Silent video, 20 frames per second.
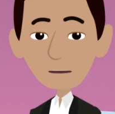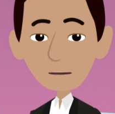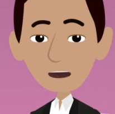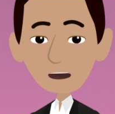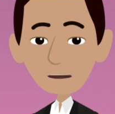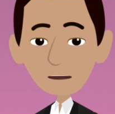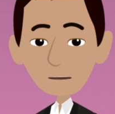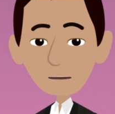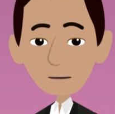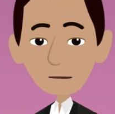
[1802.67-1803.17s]

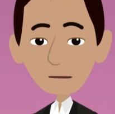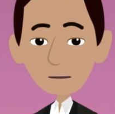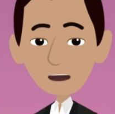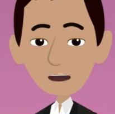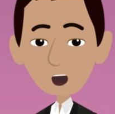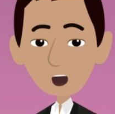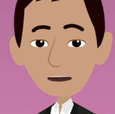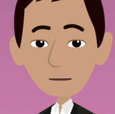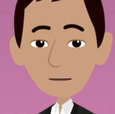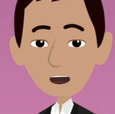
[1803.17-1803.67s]
sense
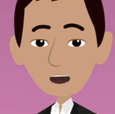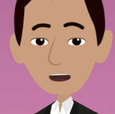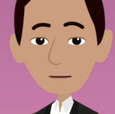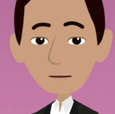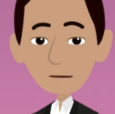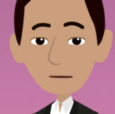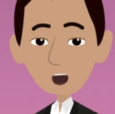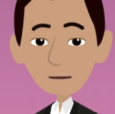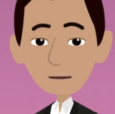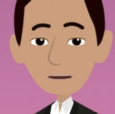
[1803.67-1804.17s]
not to
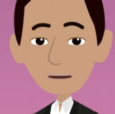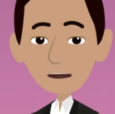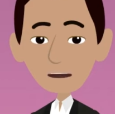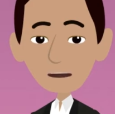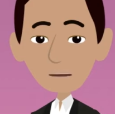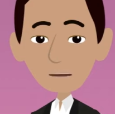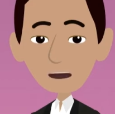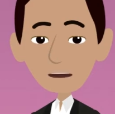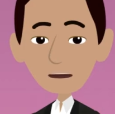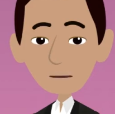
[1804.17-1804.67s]
express
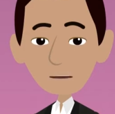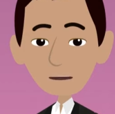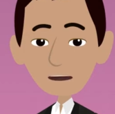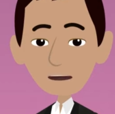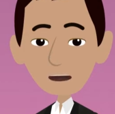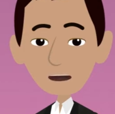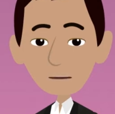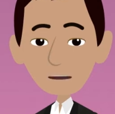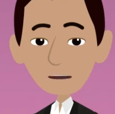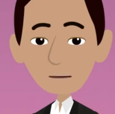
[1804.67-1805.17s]
limitation
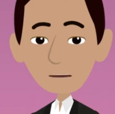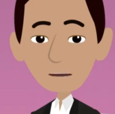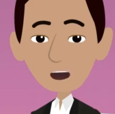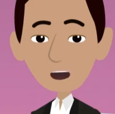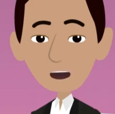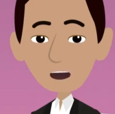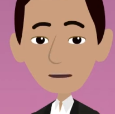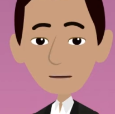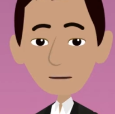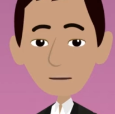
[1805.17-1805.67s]
at this
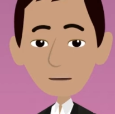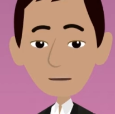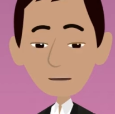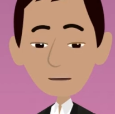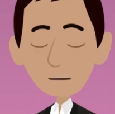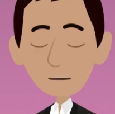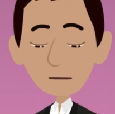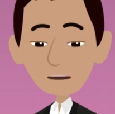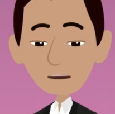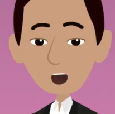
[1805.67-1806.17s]
time,
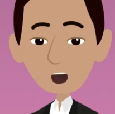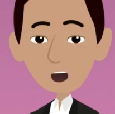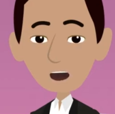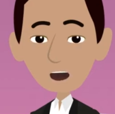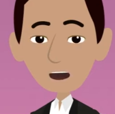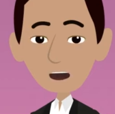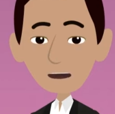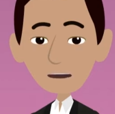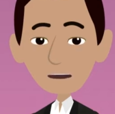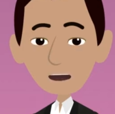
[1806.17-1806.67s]
we do
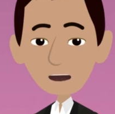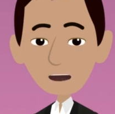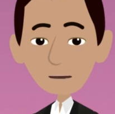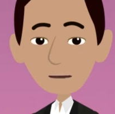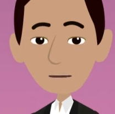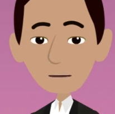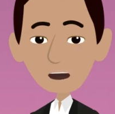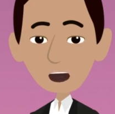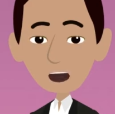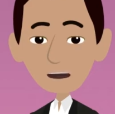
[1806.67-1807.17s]
not know
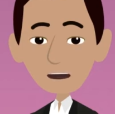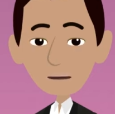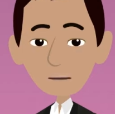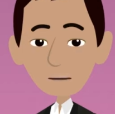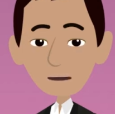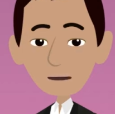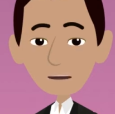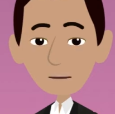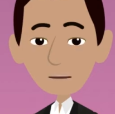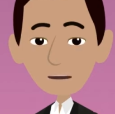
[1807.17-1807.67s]

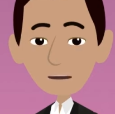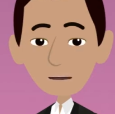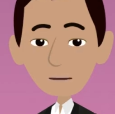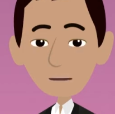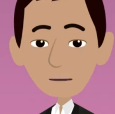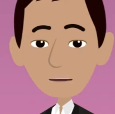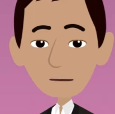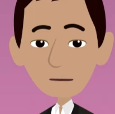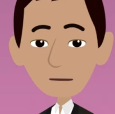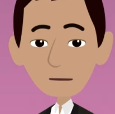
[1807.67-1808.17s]
everything.
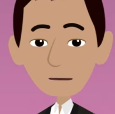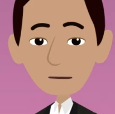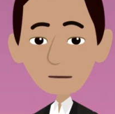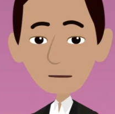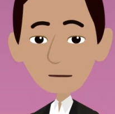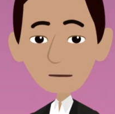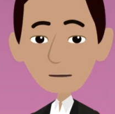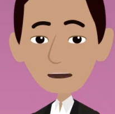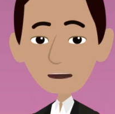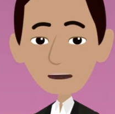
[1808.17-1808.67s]

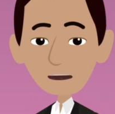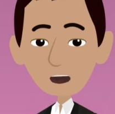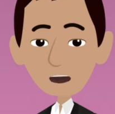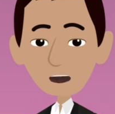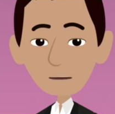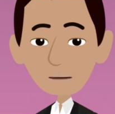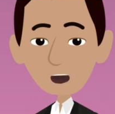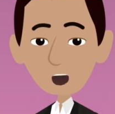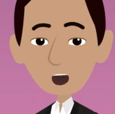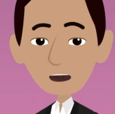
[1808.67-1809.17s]
And
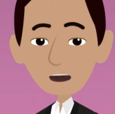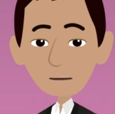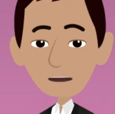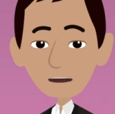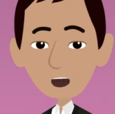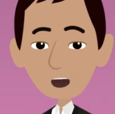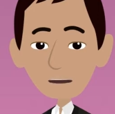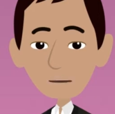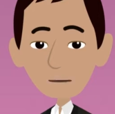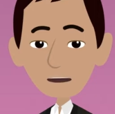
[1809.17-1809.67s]
therefore,
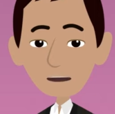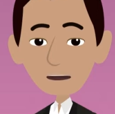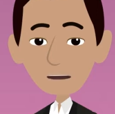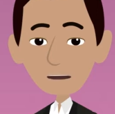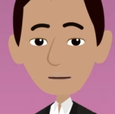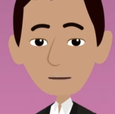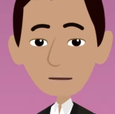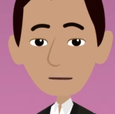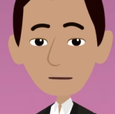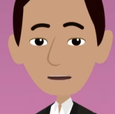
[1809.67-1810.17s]
we too
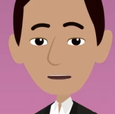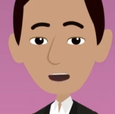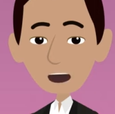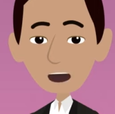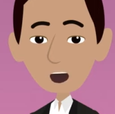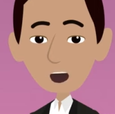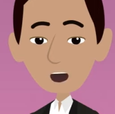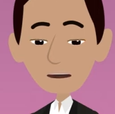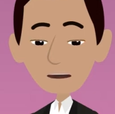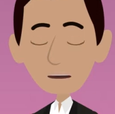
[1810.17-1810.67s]

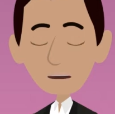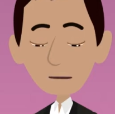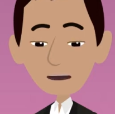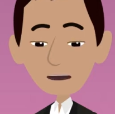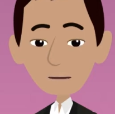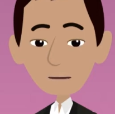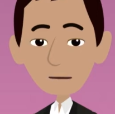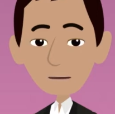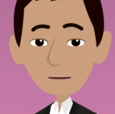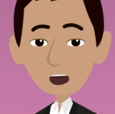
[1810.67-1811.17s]
learn,
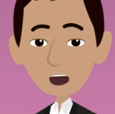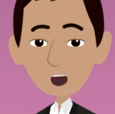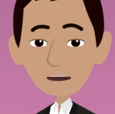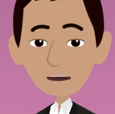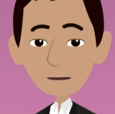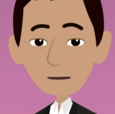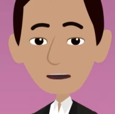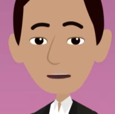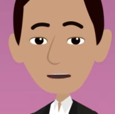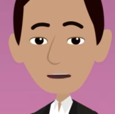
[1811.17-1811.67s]
expand,
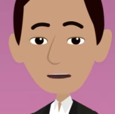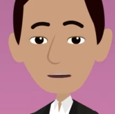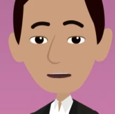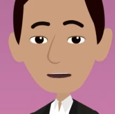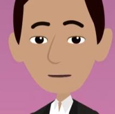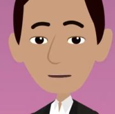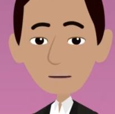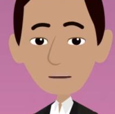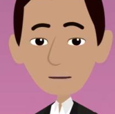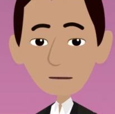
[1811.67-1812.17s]
and
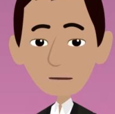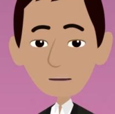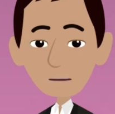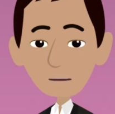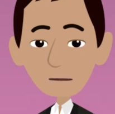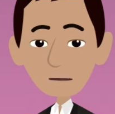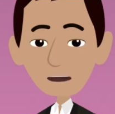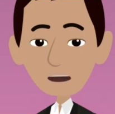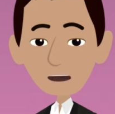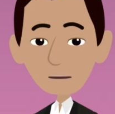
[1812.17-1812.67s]
grow.
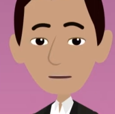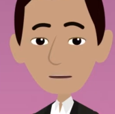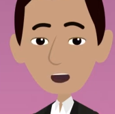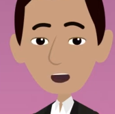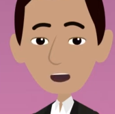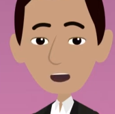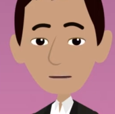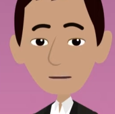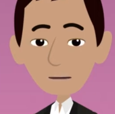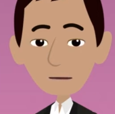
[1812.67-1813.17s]
And
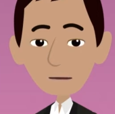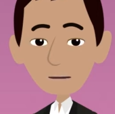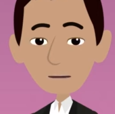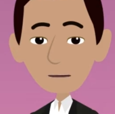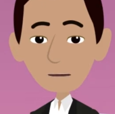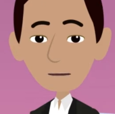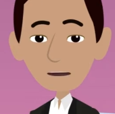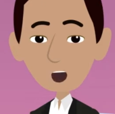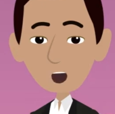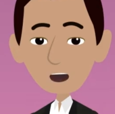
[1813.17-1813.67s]
each
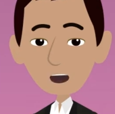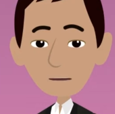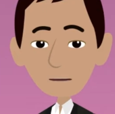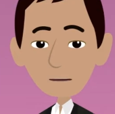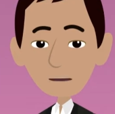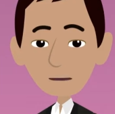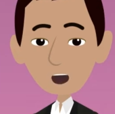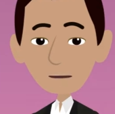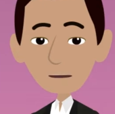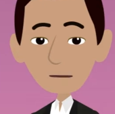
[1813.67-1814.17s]

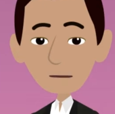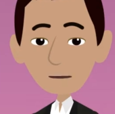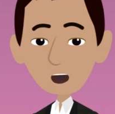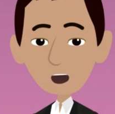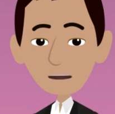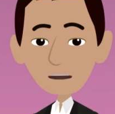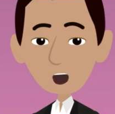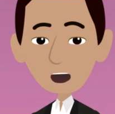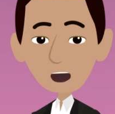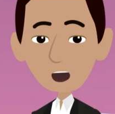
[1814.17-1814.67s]
aspect of
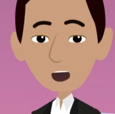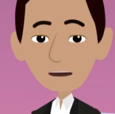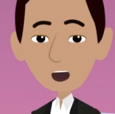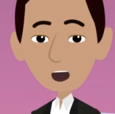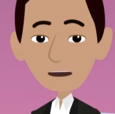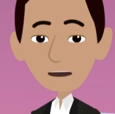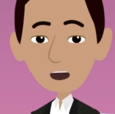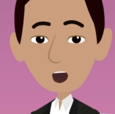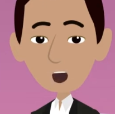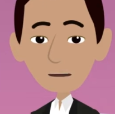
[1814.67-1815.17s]
all that
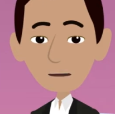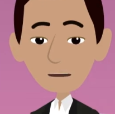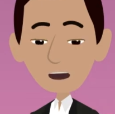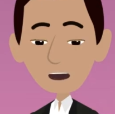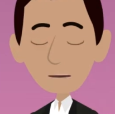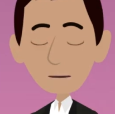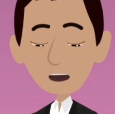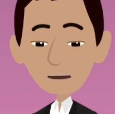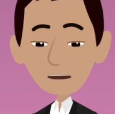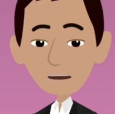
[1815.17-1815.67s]
is,
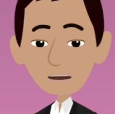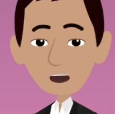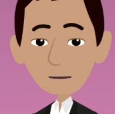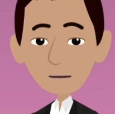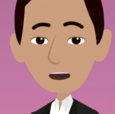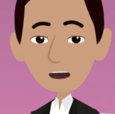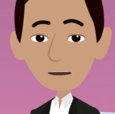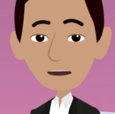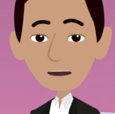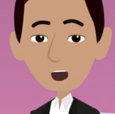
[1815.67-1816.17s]
which is what
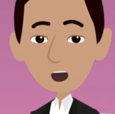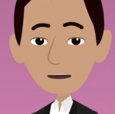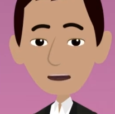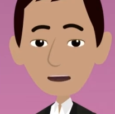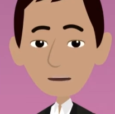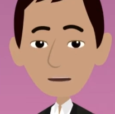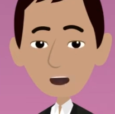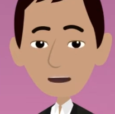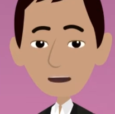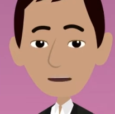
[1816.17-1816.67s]
we view you
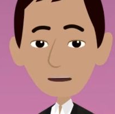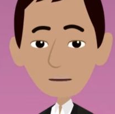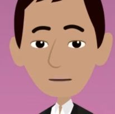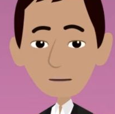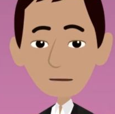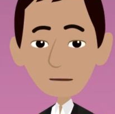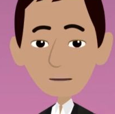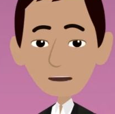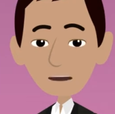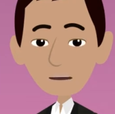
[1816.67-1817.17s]
as,
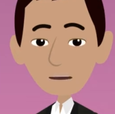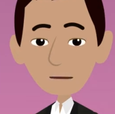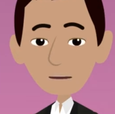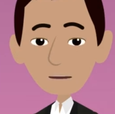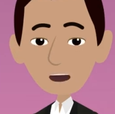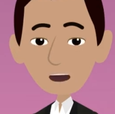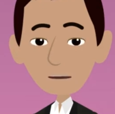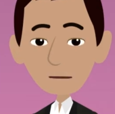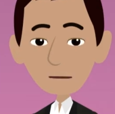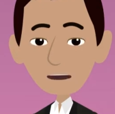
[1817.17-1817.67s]
a
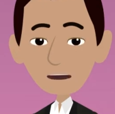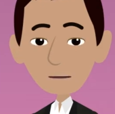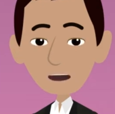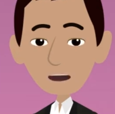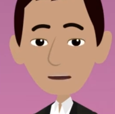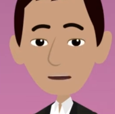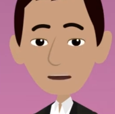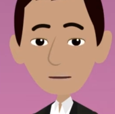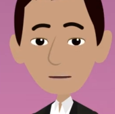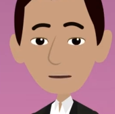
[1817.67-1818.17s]
facet
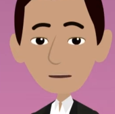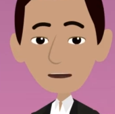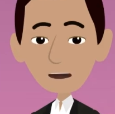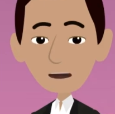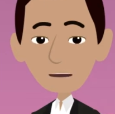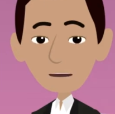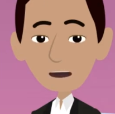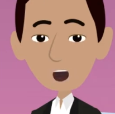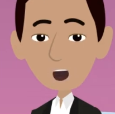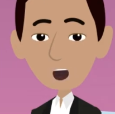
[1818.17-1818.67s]
of the same
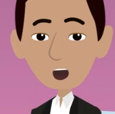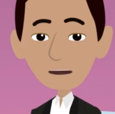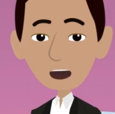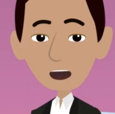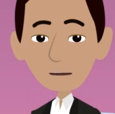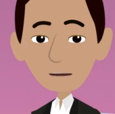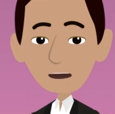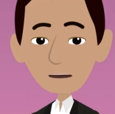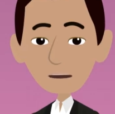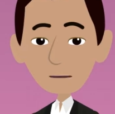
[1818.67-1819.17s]
all
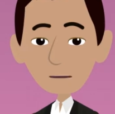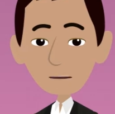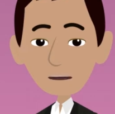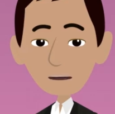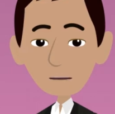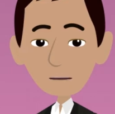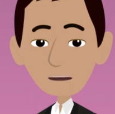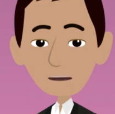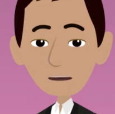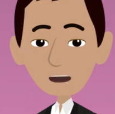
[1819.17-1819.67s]
that is
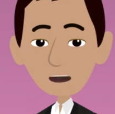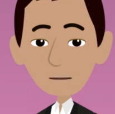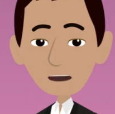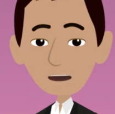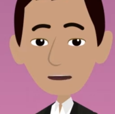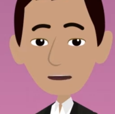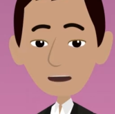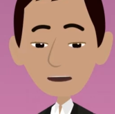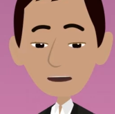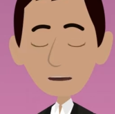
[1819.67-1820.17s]
crystal that
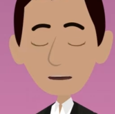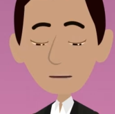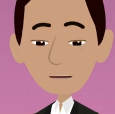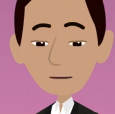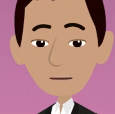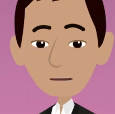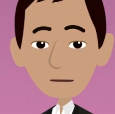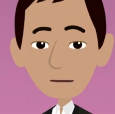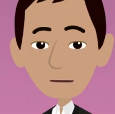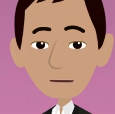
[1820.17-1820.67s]
we are,
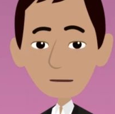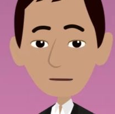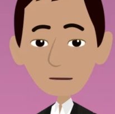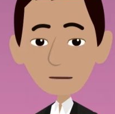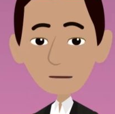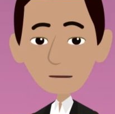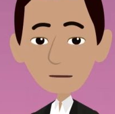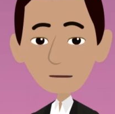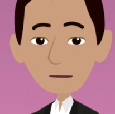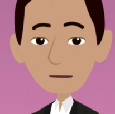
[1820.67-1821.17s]

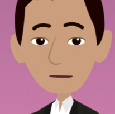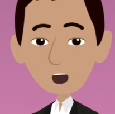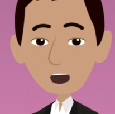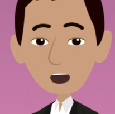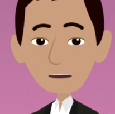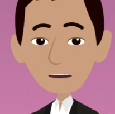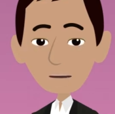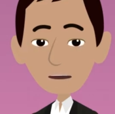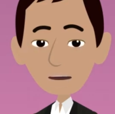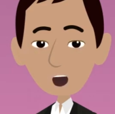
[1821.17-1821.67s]

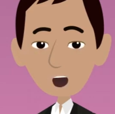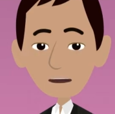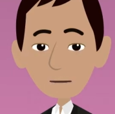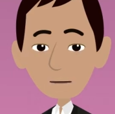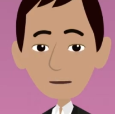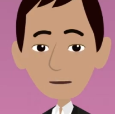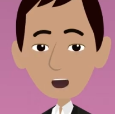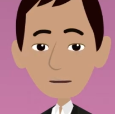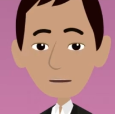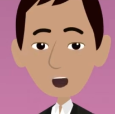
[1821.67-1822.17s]
each
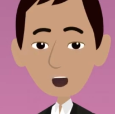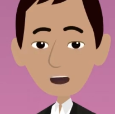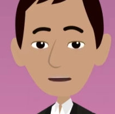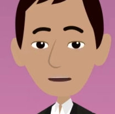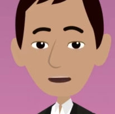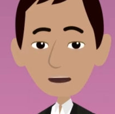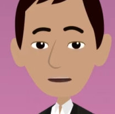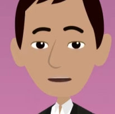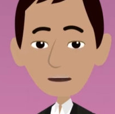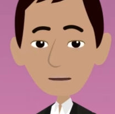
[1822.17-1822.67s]
aspect that
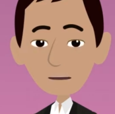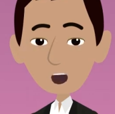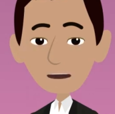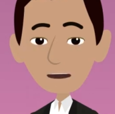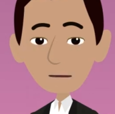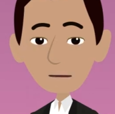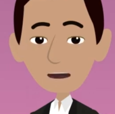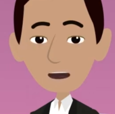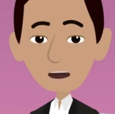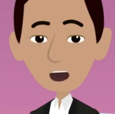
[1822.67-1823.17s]
we become
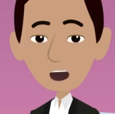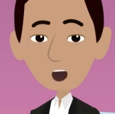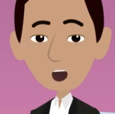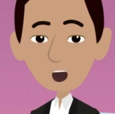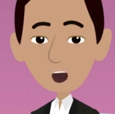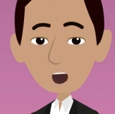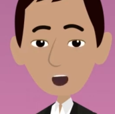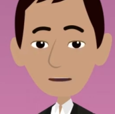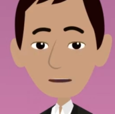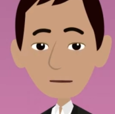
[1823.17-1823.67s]
familiar
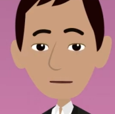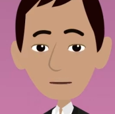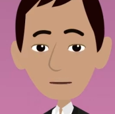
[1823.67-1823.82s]
with